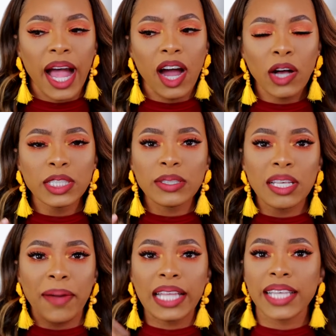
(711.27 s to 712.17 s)
I also
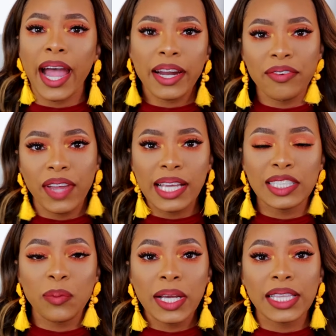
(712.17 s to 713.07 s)
set my entire
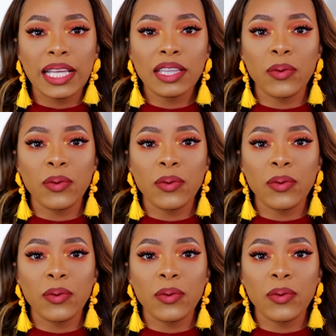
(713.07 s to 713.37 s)
face with the